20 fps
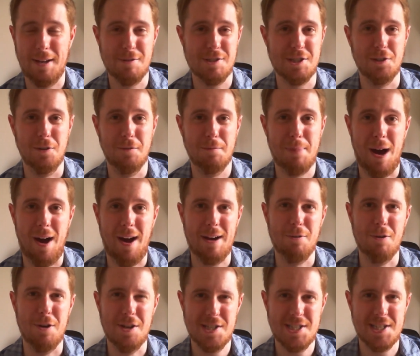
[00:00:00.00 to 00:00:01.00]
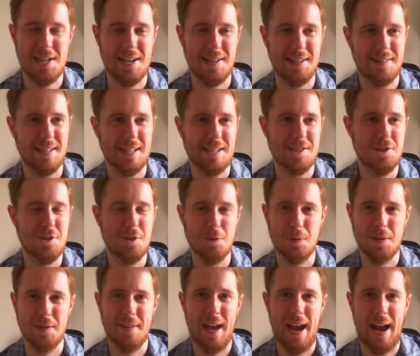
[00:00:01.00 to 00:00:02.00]
I used to love pirates and anything to
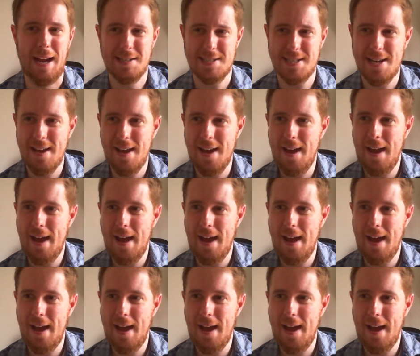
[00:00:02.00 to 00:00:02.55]
do with that.